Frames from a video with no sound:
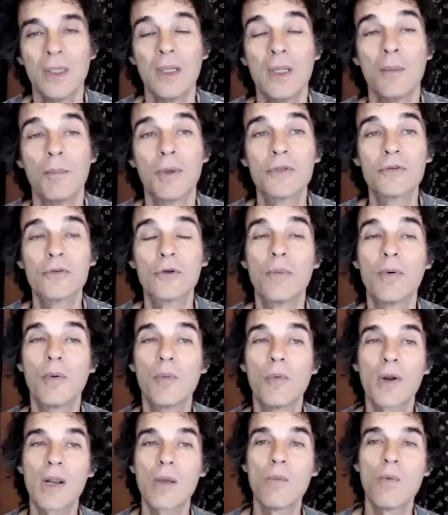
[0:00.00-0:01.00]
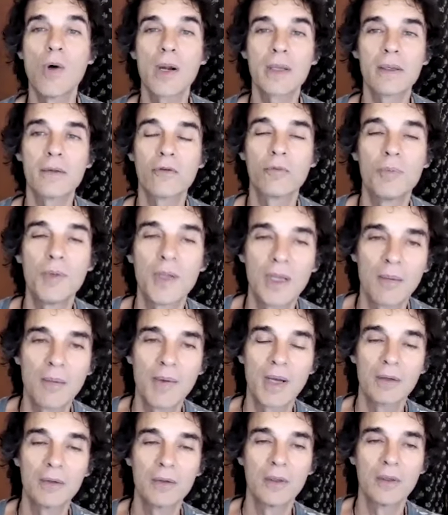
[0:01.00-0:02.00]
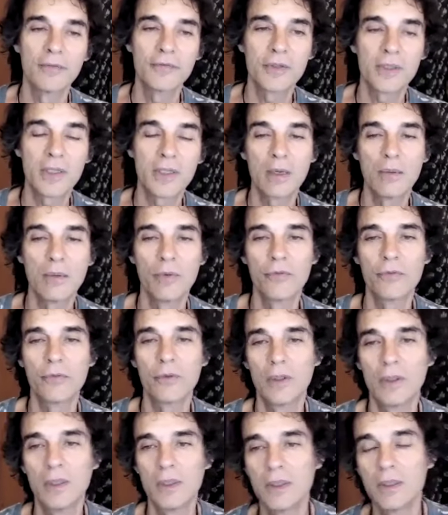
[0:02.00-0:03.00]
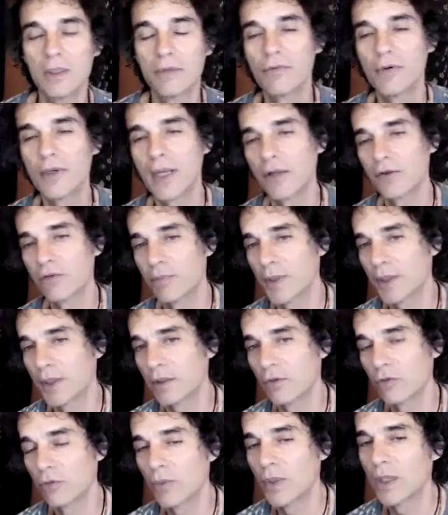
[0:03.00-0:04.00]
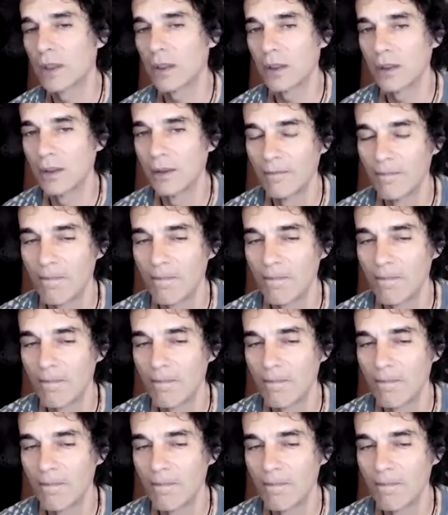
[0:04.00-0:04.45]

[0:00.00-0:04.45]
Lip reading: But what I wanted to speak about love today was in a different aspect as well,